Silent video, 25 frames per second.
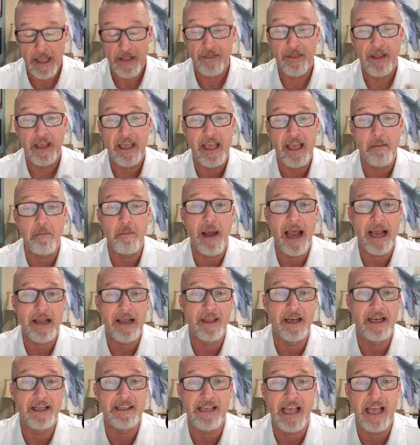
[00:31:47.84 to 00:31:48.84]
the
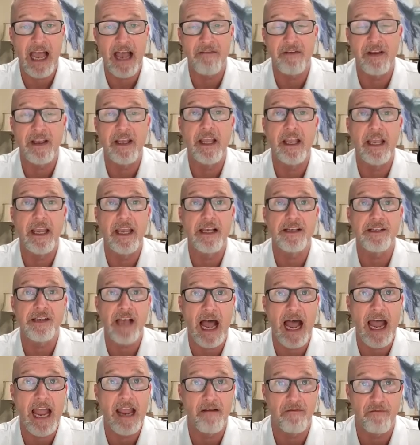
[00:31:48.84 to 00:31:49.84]
impact that it's having is
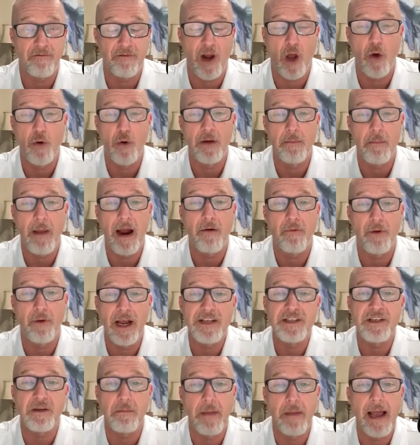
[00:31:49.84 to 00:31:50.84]
I have floated my
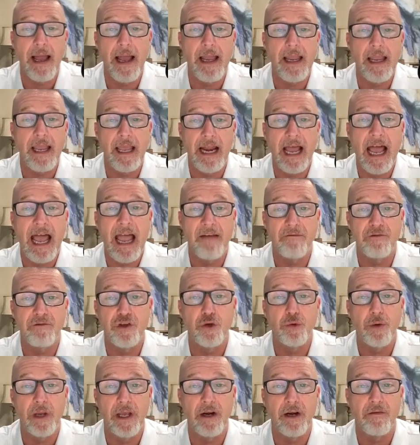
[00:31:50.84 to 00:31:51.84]
resume and I have
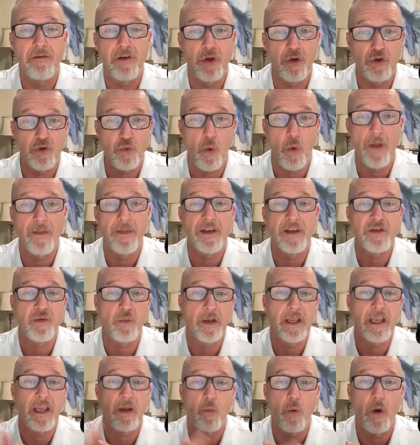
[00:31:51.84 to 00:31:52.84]
two interviews, one this
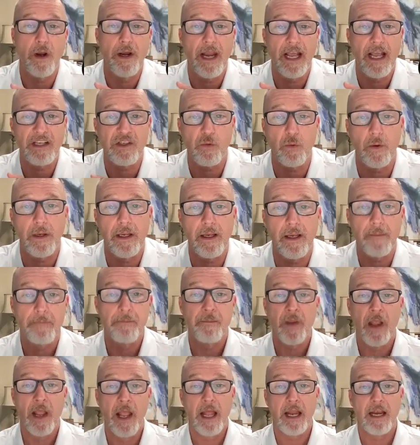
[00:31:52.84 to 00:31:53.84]
week and one next week.
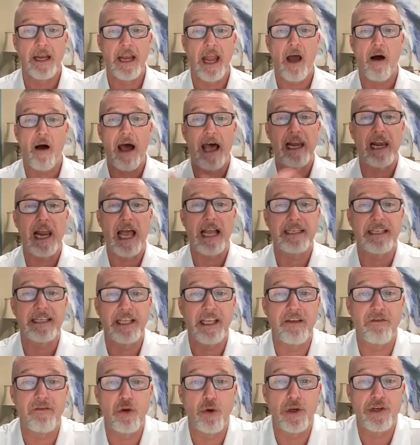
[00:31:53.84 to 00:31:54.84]
Now I'd wow. like to
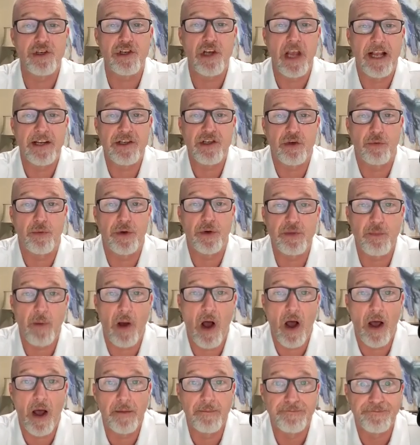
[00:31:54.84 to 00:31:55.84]
give you a chance to
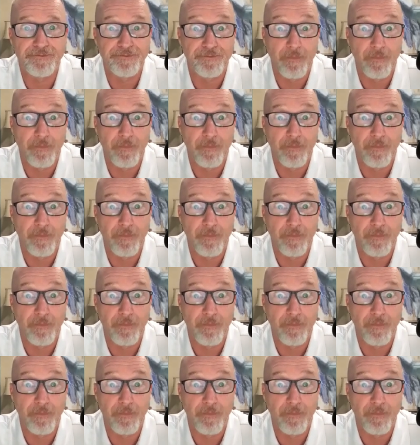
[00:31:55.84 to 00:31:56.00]
respond.